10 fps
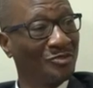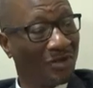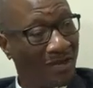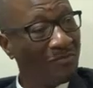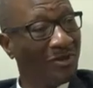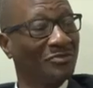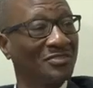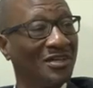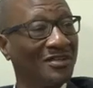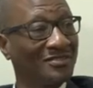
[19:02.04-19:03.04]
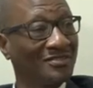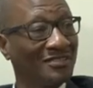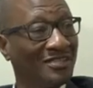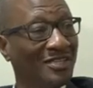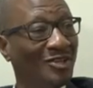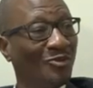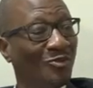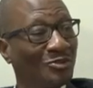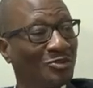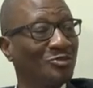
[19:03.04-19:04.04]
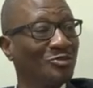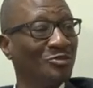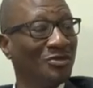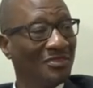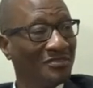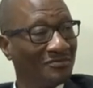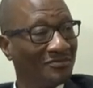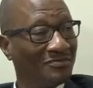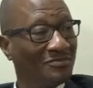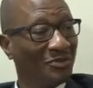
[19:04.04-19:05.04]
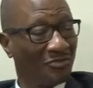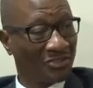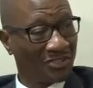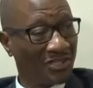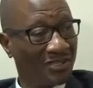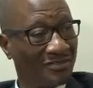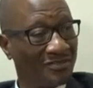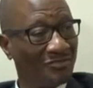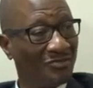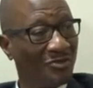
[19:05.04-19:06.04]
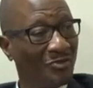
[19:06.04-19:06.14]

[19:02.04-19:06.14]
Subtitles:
to come after us was to do with professionalism.